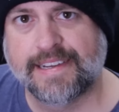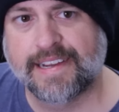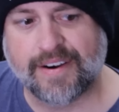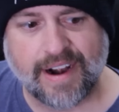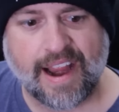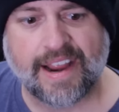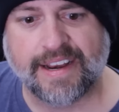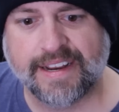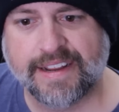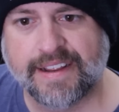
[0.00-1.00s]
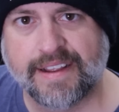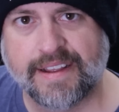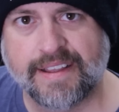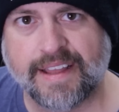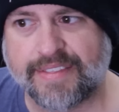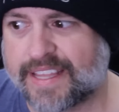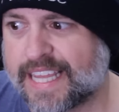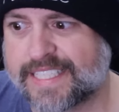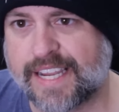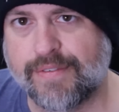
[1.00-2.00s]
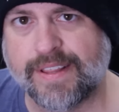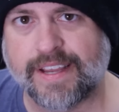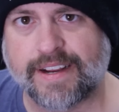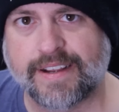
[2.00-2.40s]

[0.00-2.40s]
All right. I think that's everything.